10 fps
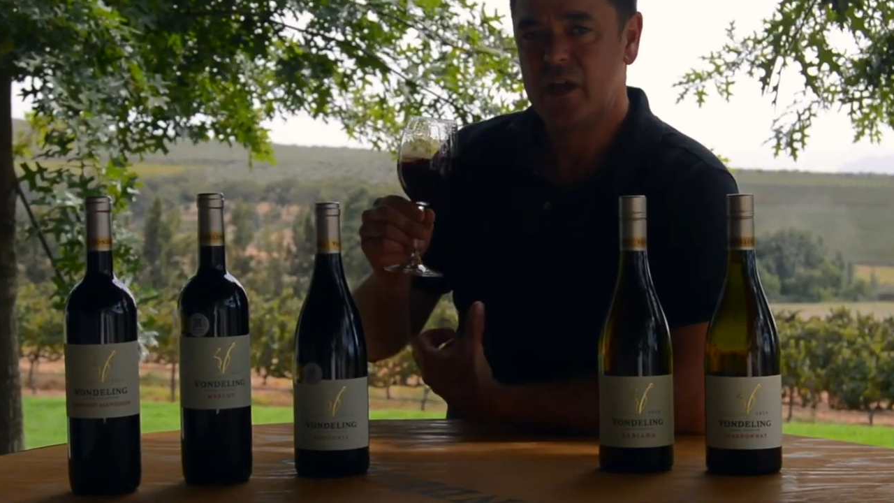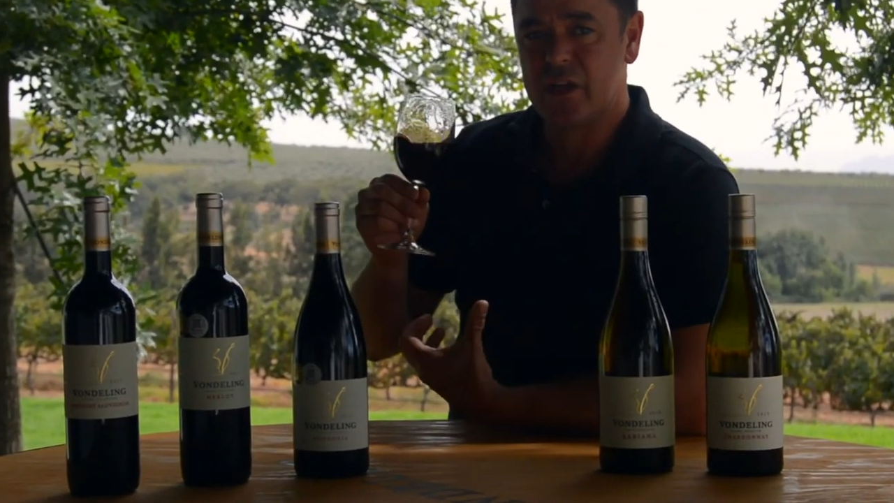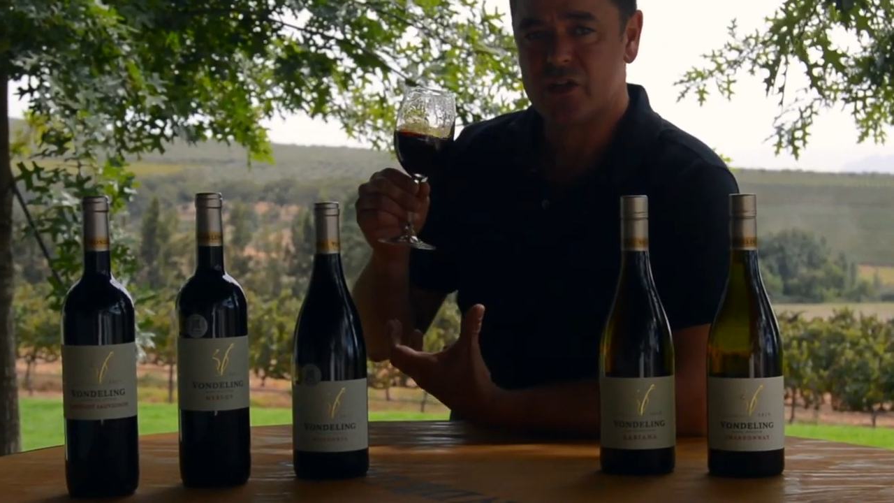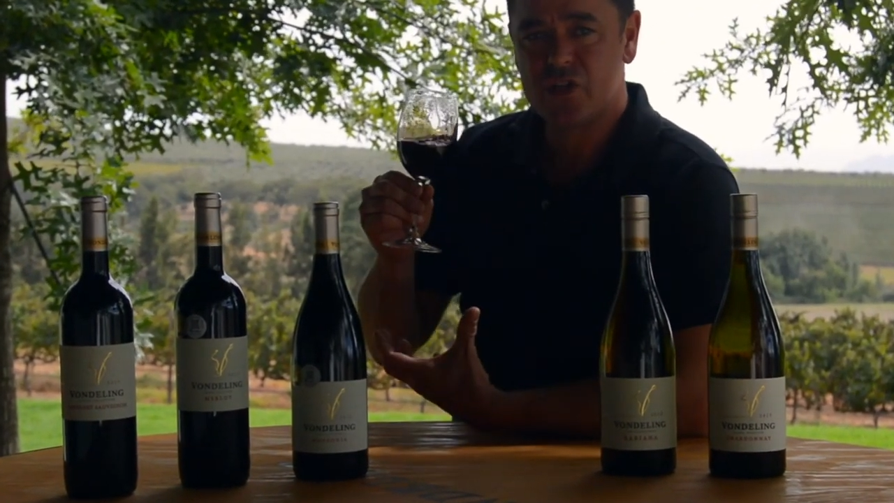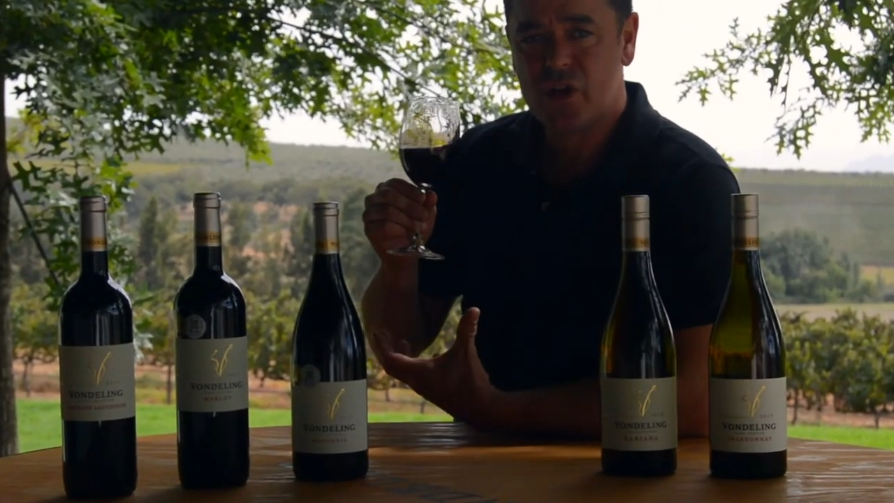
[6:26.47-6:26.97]

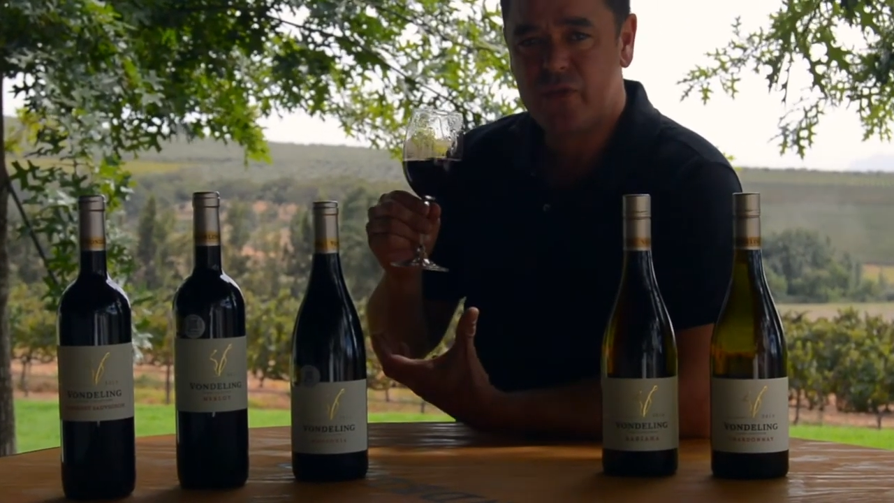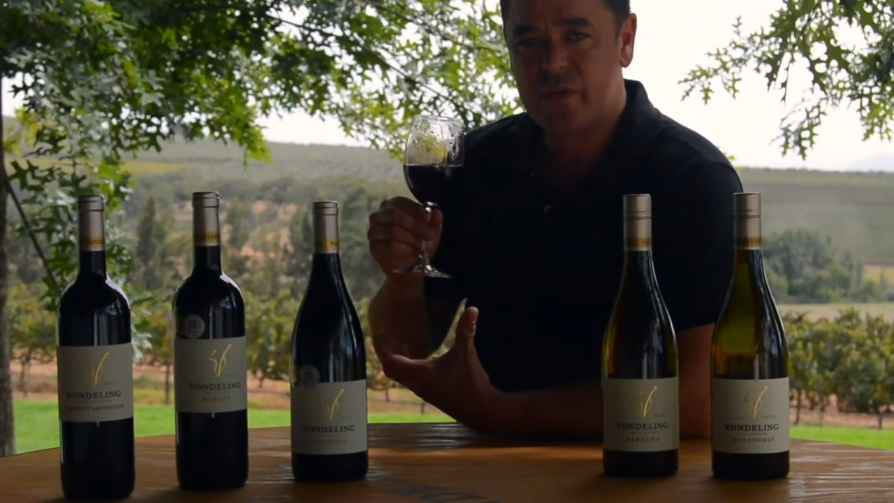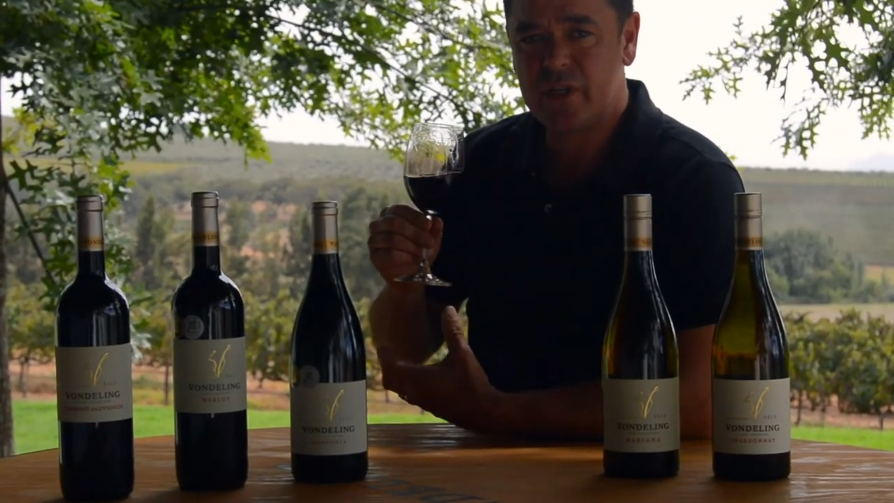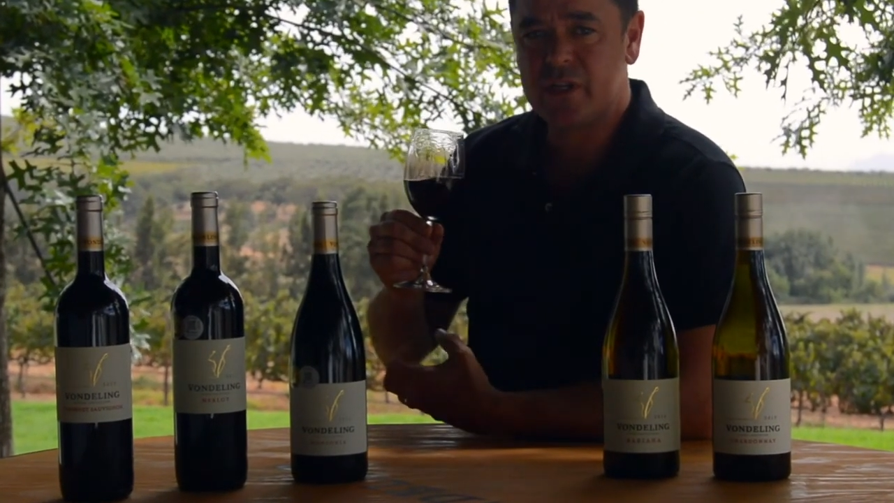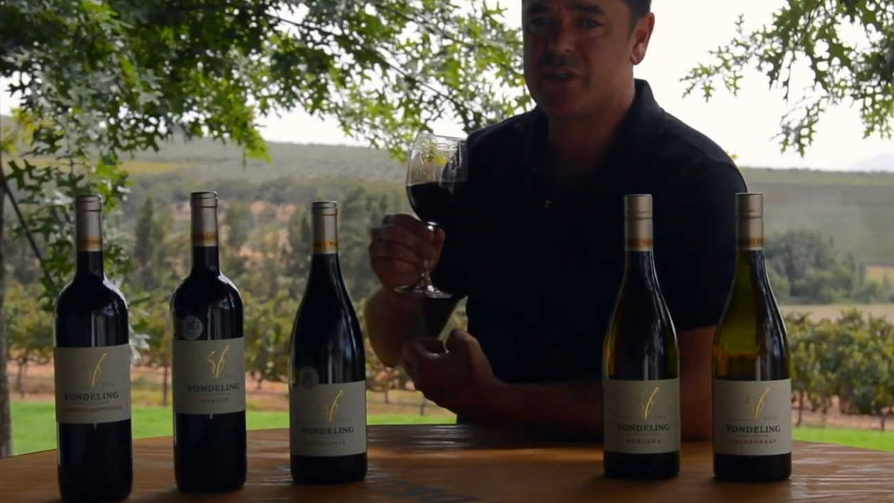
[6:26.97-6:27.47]
it's
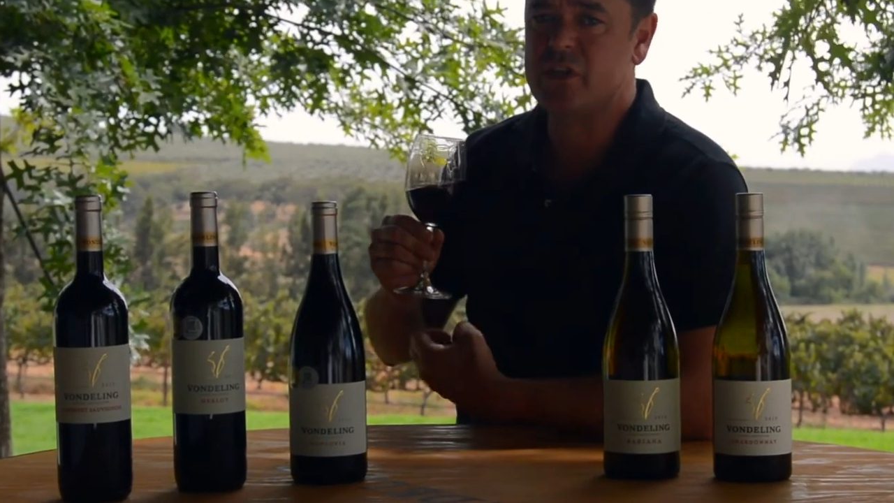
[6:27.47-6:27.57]
softened it,